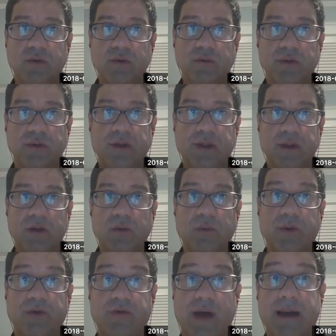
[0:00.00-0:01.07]
to deal
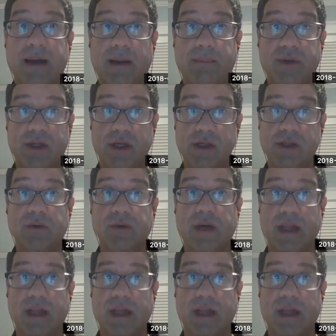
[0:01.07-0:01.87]
with adaptation,